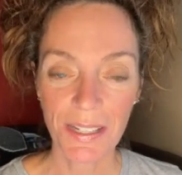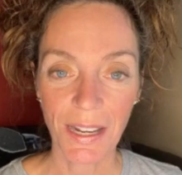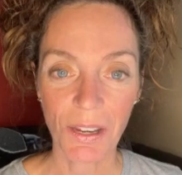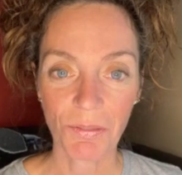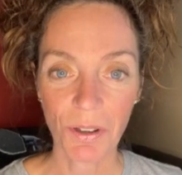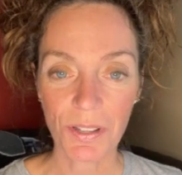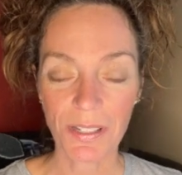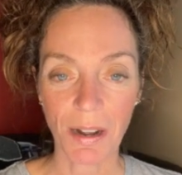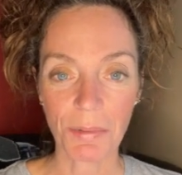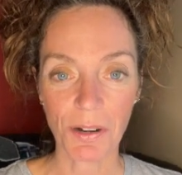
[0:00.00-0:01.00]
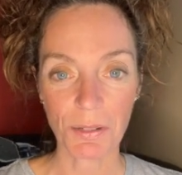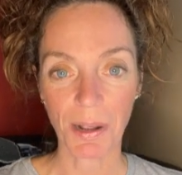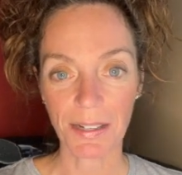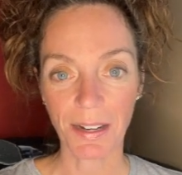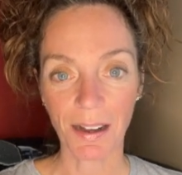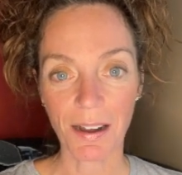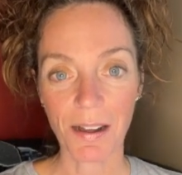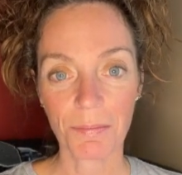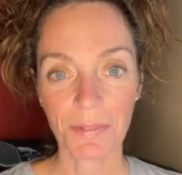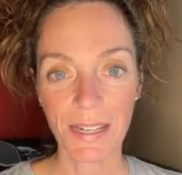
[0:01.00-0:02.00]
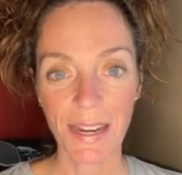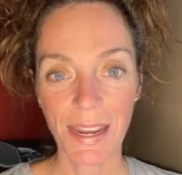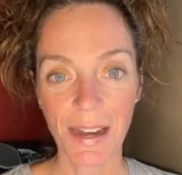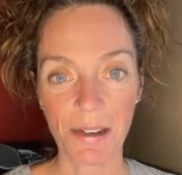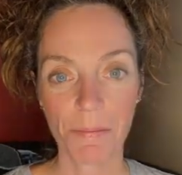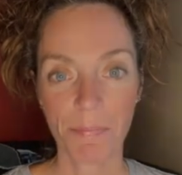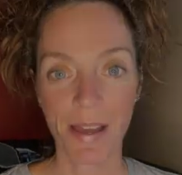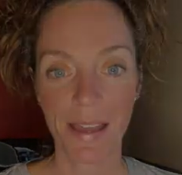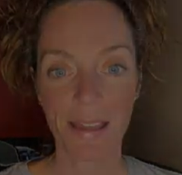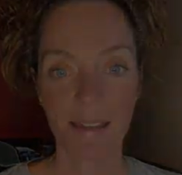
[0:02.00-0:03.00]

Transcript: psychicfocus.blogspot.com. Take care. Bye.